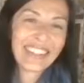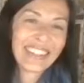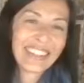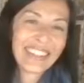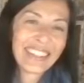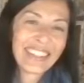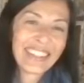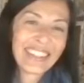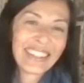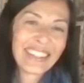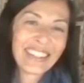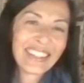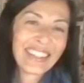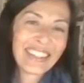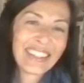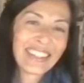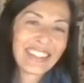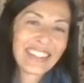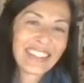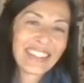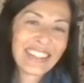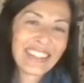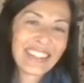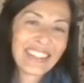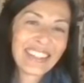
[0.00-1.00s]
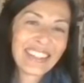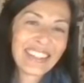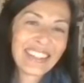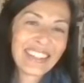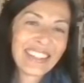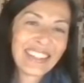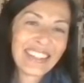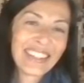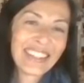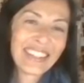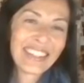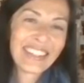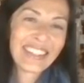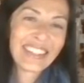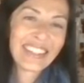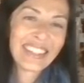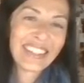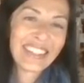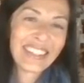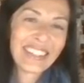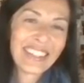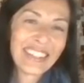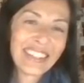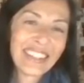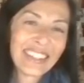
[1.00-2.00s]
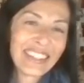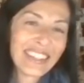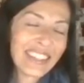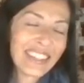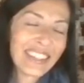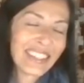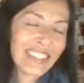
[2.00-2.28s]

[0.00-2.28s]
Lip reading: This person isn't speaking.